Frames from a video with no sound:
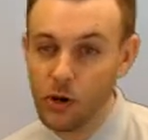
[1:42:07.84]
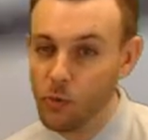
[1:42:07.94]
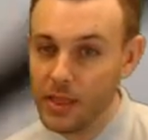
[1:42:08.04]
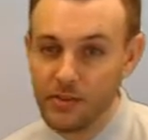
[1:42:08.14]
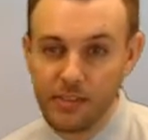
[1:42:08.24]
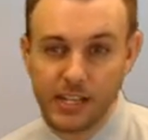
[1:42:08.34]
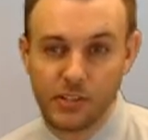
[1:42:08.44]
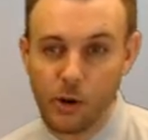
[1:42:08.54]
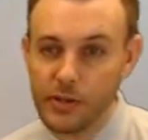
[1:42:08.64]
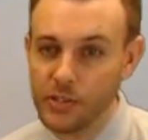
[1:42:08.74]
winter weather
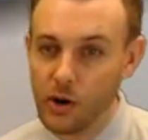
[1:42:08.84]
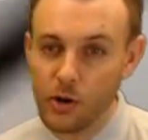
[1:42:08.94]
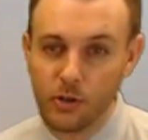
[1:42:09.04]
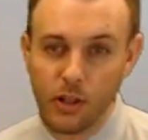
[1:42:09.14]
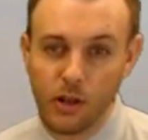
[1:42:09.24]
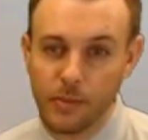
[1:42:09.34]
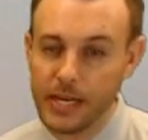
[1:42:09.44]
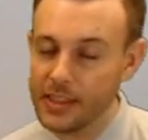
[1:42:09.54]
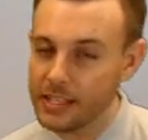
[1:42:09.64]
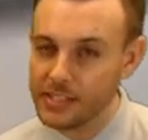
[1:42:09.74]
things always are in
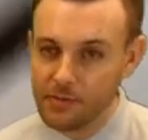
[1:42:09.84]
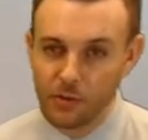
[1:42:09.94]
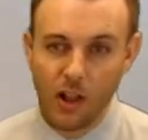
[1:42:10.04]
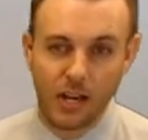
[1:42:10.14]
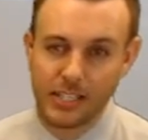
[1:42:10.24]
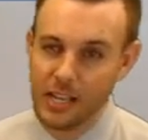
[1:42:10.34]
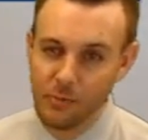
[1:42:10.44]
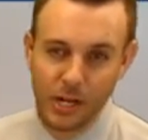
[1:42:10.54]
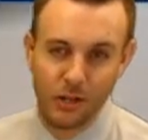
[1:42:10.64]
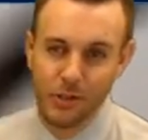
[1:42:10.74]
Oklahoma. Nothing's ever locked
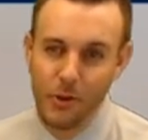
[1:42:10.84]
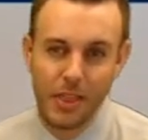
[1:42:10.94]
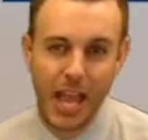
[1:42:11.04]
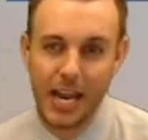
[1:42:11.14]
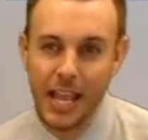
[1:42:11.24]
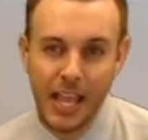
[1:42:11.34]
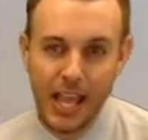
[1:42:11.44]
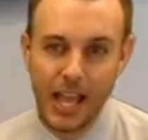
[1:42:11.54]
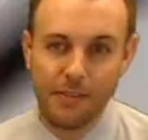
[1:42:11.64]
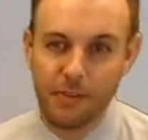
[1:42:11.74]
in. We all know that
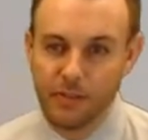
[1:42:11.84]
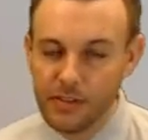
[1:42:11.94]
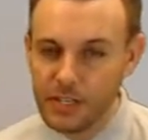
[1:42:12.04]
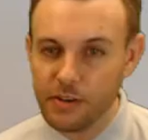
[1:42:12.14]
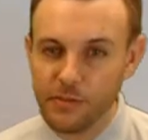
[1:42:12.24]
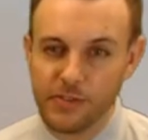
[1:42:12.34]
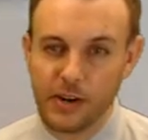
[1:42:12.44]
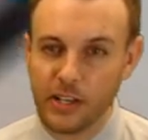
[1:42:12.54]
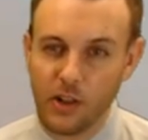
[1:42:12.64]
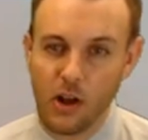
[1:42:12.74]
if you've lived here for
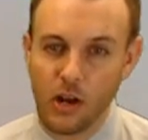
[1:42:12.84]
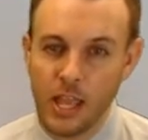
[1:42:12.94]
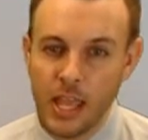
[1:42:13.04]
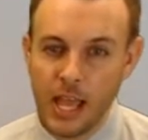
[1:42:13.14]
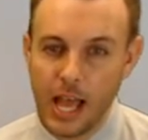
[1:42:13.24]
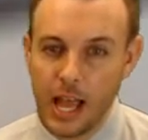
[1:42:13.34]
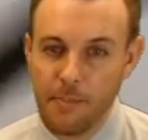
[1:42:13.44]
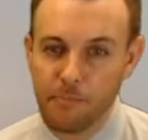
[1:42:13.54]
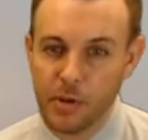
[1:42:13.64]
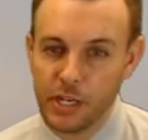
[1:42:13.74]
very long.
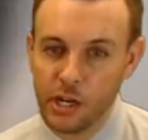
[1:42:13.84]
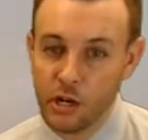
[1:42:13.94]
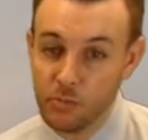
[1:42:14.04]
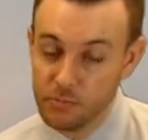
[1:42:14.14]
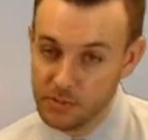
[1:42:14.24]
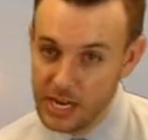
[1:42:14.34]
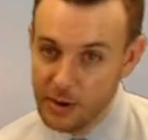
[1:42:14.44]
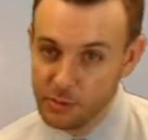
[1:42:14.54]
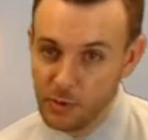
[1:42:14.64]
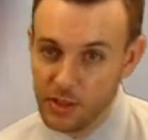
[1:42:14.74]
But
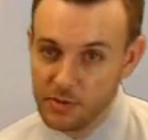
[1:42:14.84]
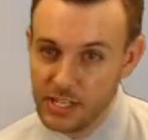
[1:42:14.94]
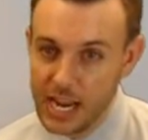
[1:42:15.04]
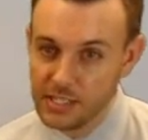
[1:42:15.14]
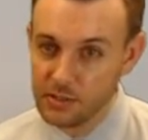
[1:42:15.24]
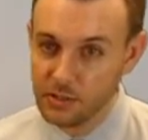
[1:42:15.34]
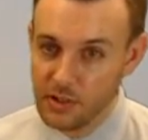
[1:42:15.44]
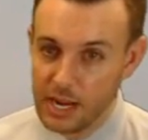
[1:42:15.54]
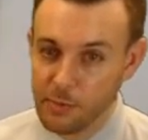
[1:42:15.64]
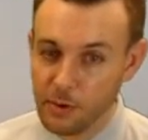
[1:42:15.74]
today was one of those days that
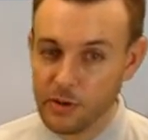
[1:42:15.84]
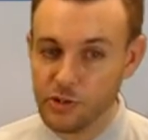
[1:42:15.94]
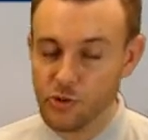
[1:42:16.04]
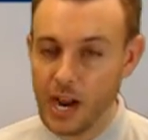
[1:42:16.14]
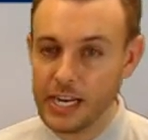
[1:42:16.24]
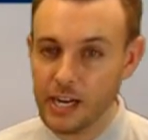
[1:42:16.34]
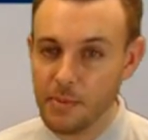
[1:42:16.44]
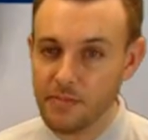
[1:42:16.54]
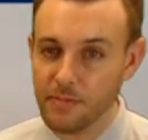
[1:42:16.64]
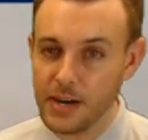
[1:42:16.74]
looked like we were going to try and get
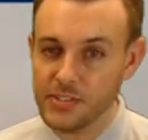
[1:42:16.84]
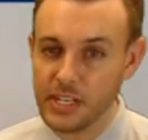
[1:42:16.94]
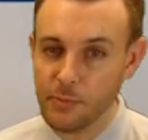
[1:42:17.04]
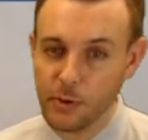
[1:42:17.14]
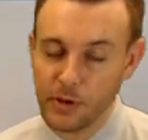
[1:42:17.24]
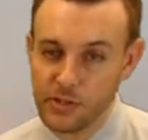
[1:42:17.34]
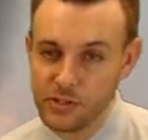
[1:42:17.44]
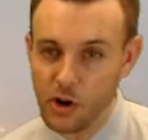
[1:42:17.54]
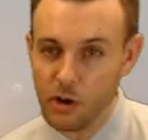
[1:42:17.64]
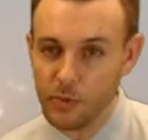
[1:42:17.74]
above freezing. We were going to
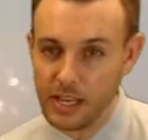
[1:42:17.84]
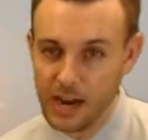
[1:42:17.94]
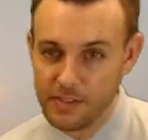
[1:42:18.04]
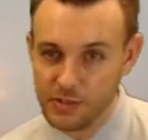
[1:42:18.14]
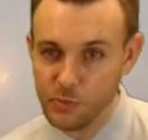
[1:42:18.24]
start with kind of this